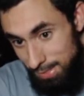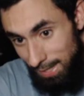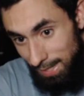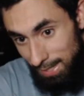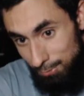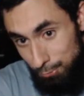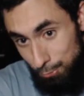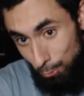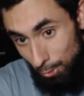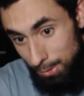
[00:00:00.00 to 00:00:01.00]
have
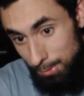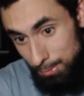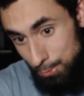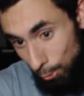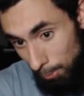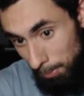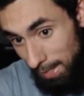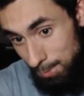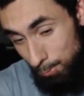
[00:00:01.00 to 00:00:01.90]
Thorin Soul Pack